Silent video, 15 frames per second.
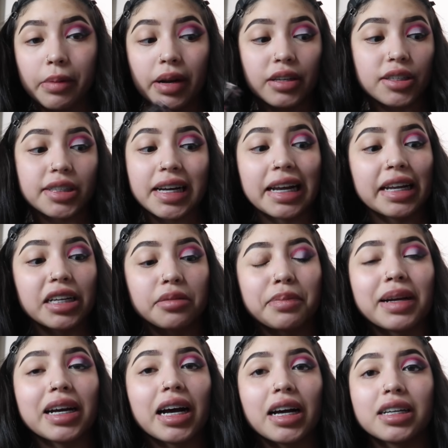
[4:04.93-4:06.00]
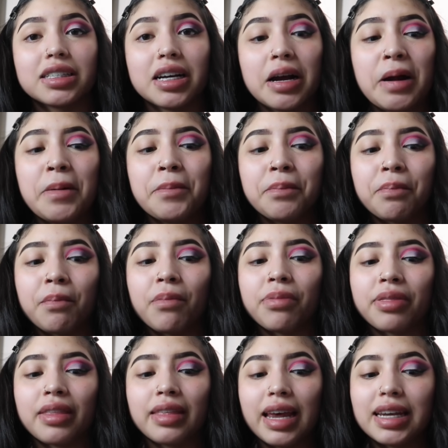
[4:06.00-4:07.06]
I'm not just saying this because
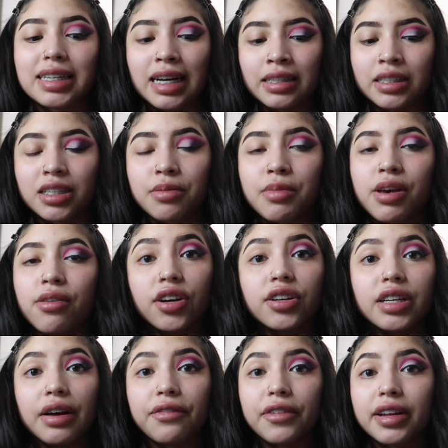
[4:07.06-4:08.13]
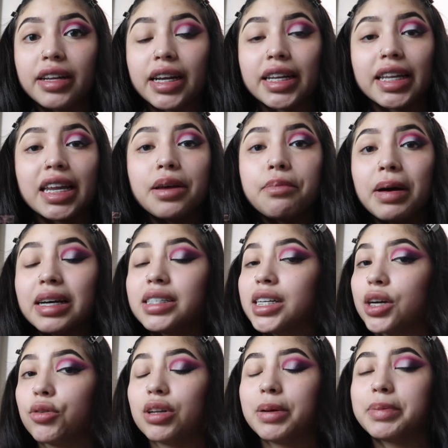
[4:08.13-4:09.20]
they sent this to me. These are definitely like the best
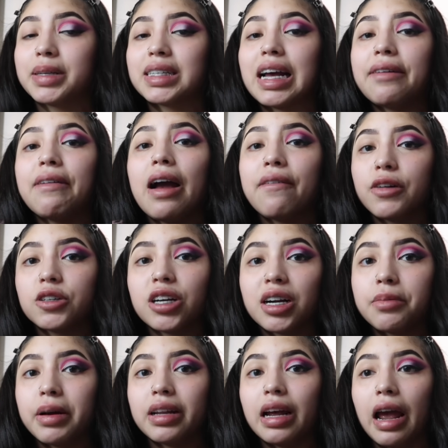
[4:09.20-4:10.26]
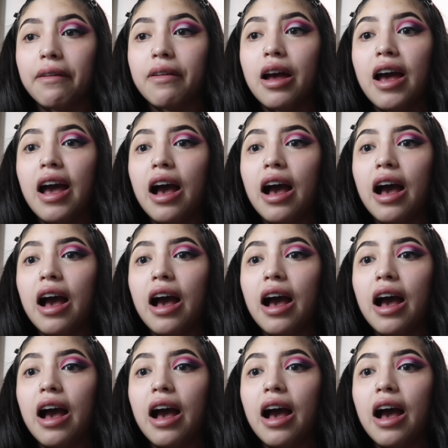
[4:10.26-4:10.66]
liquid lipsticks I've ever tried in my life.